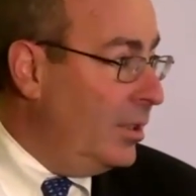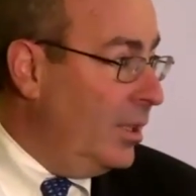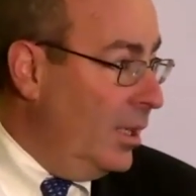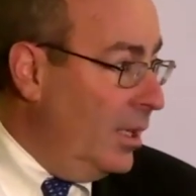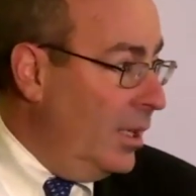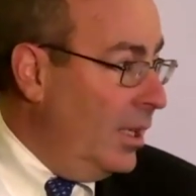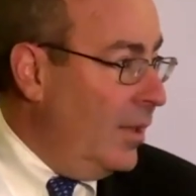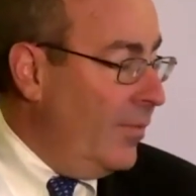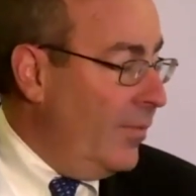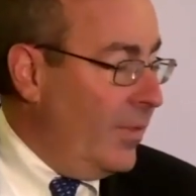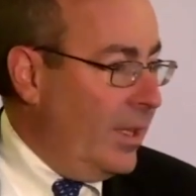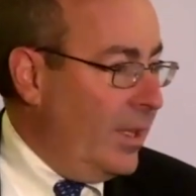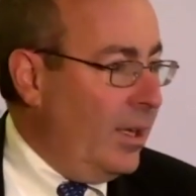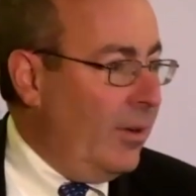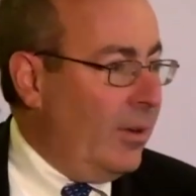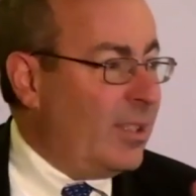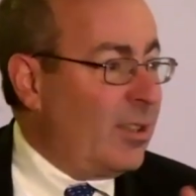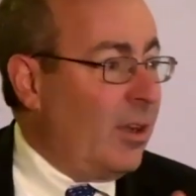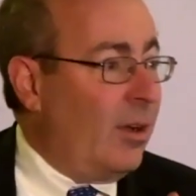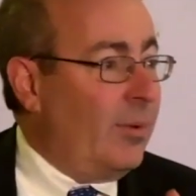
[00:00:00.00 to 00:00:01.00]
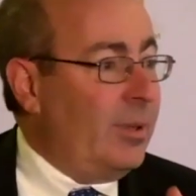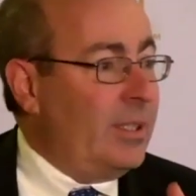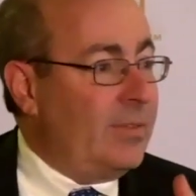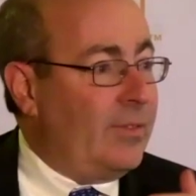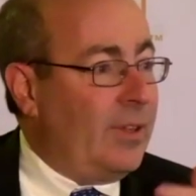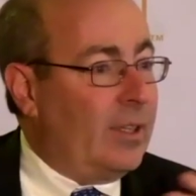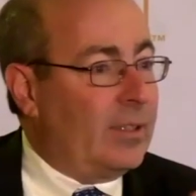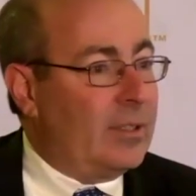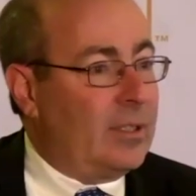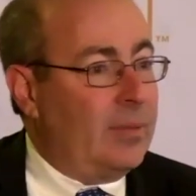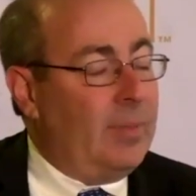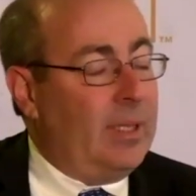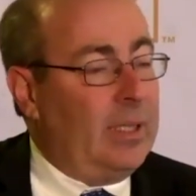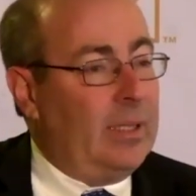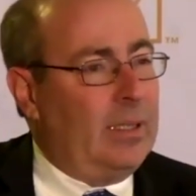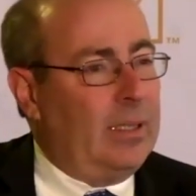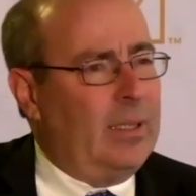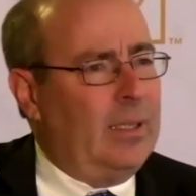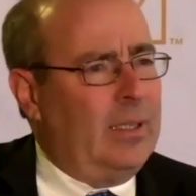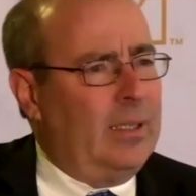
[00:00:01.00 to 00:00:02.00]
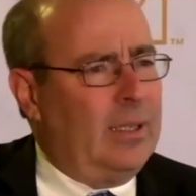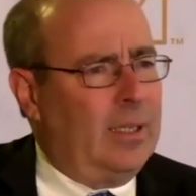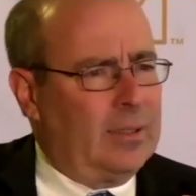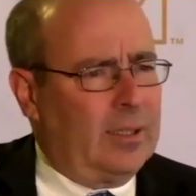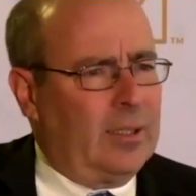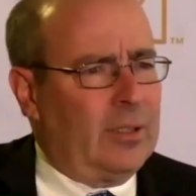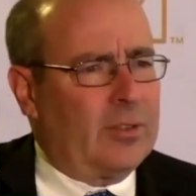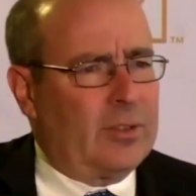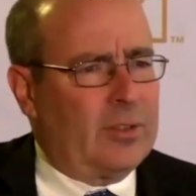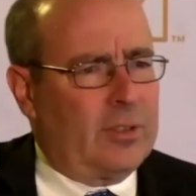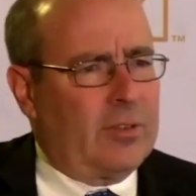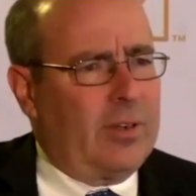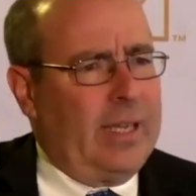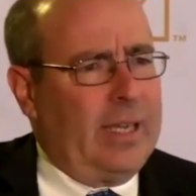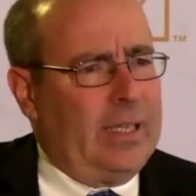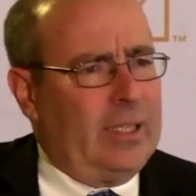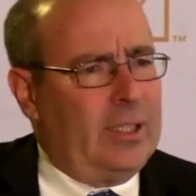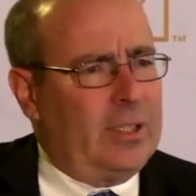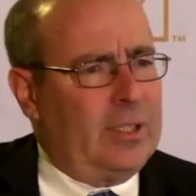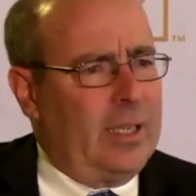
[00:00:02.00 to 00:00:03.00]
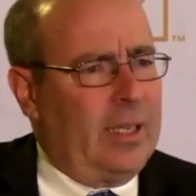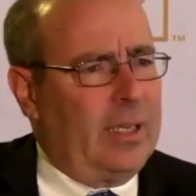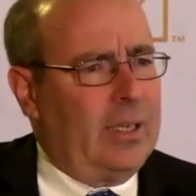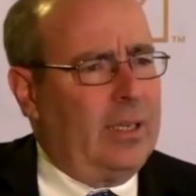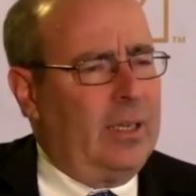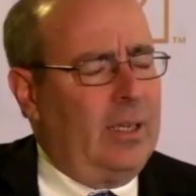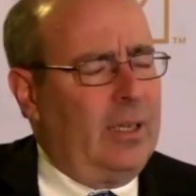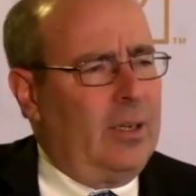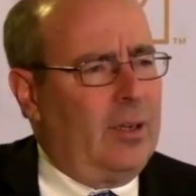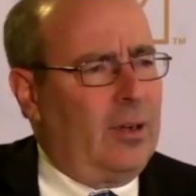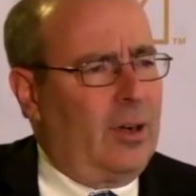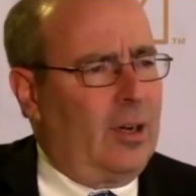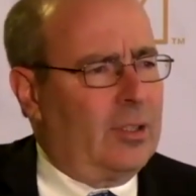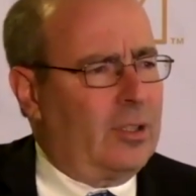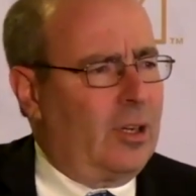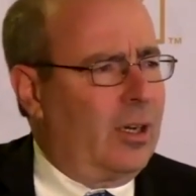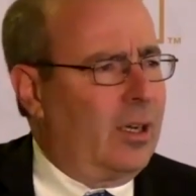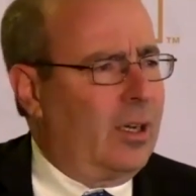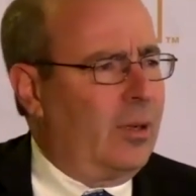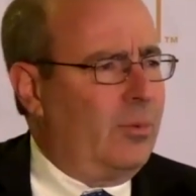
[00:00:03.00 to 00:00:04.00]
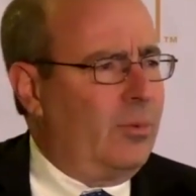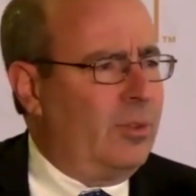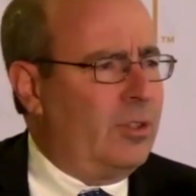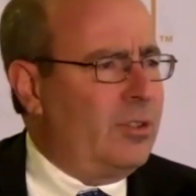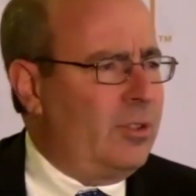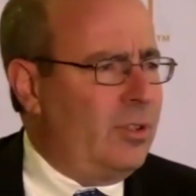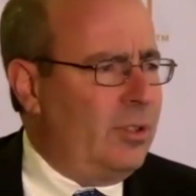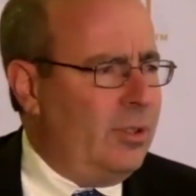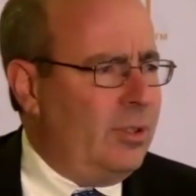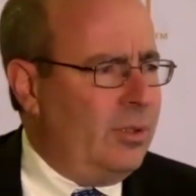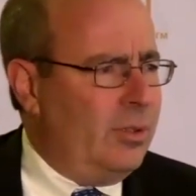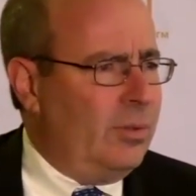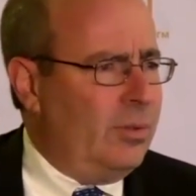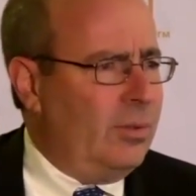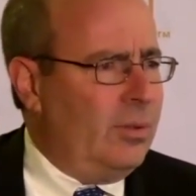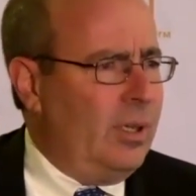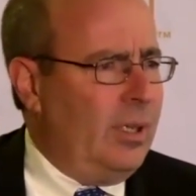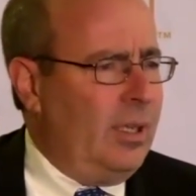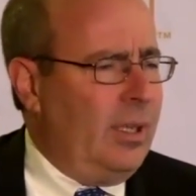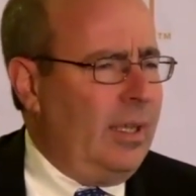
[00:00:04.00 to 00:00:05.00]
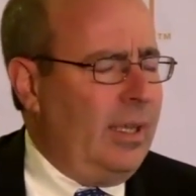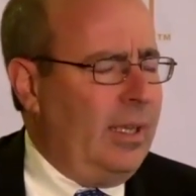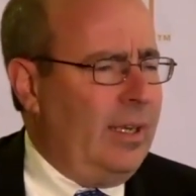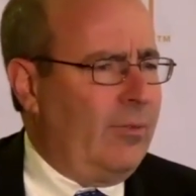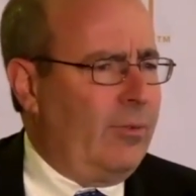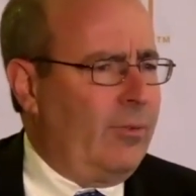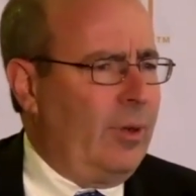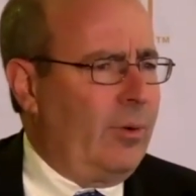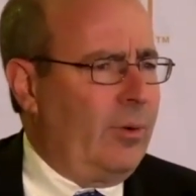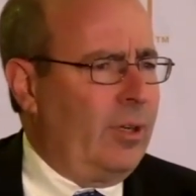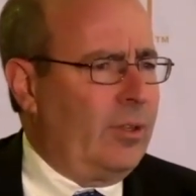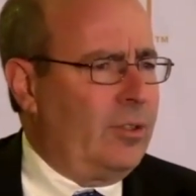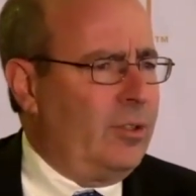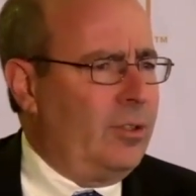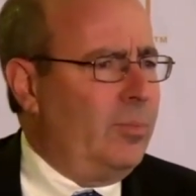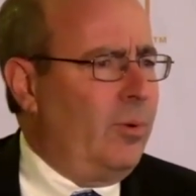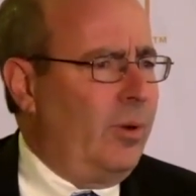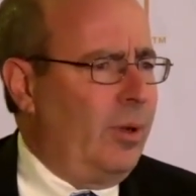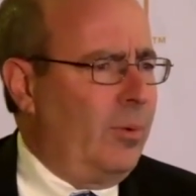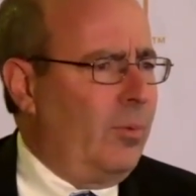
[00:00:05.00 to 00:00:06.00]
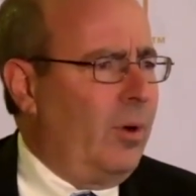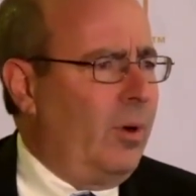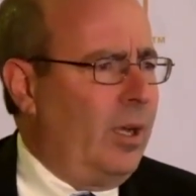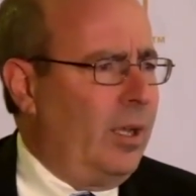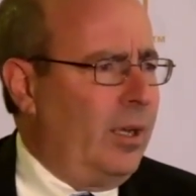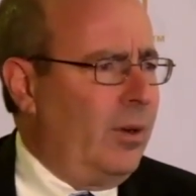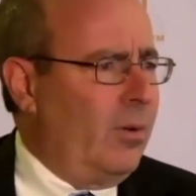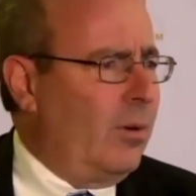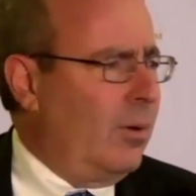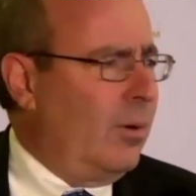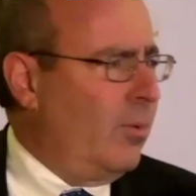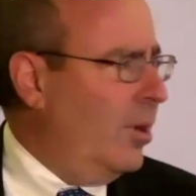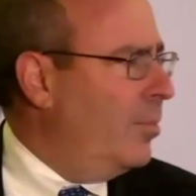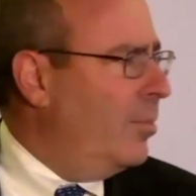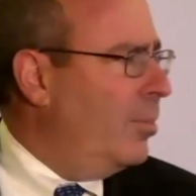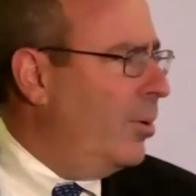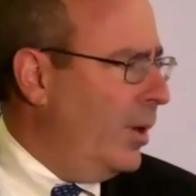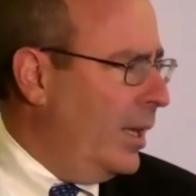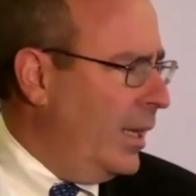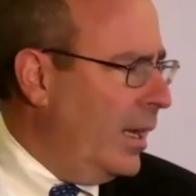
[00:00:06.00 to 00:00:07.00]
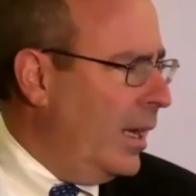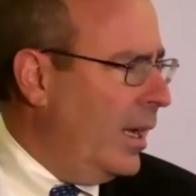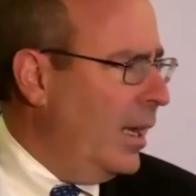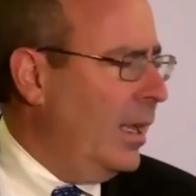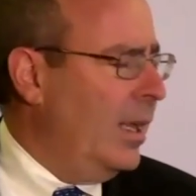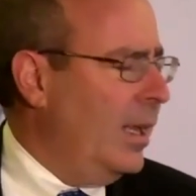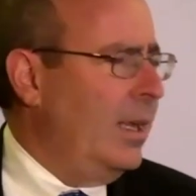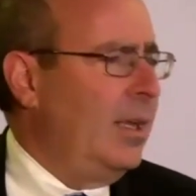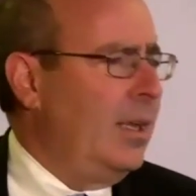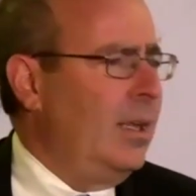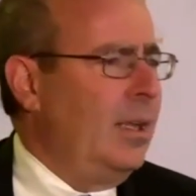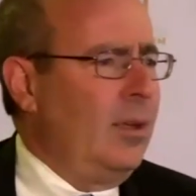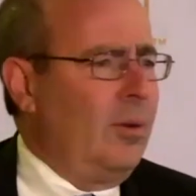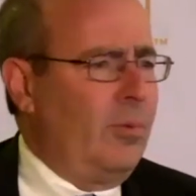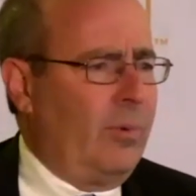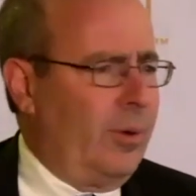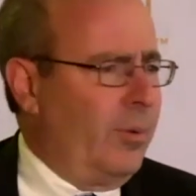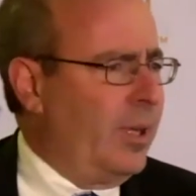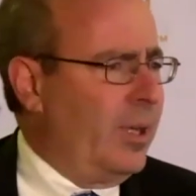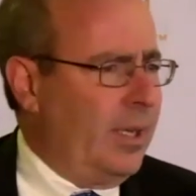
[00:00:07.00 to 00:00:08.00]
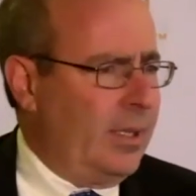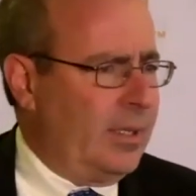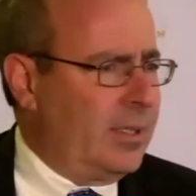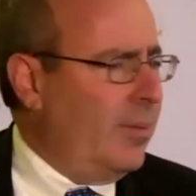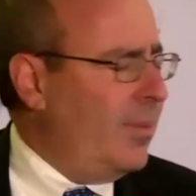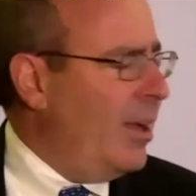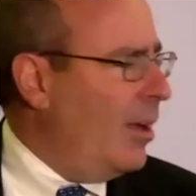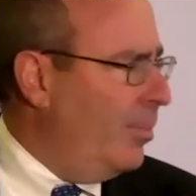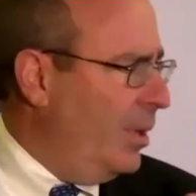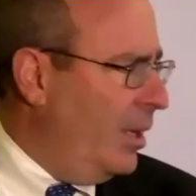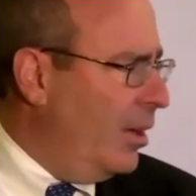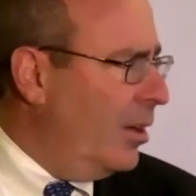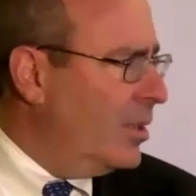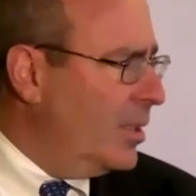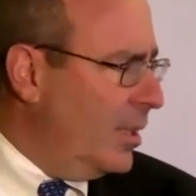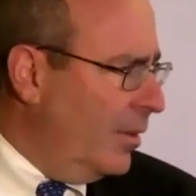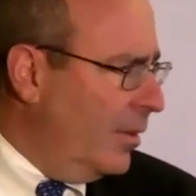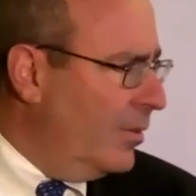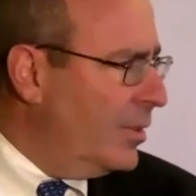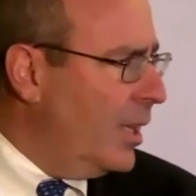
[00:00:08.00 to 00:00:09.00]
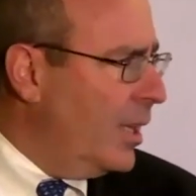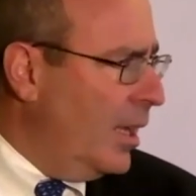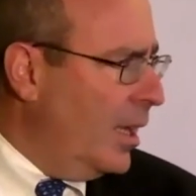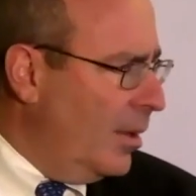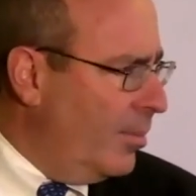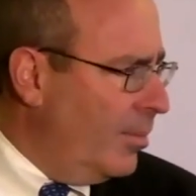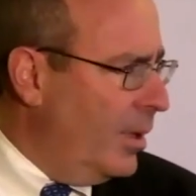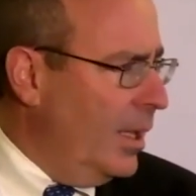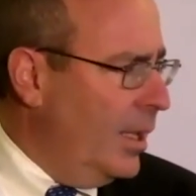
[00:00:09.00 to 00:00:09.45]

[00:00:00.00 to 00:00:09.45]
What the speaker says: Mm-hmm. You know, it's always felt to me a little strange that our target was 2, and if we were at 2.1 or 1.9, we were going to somehow beat ourselves up.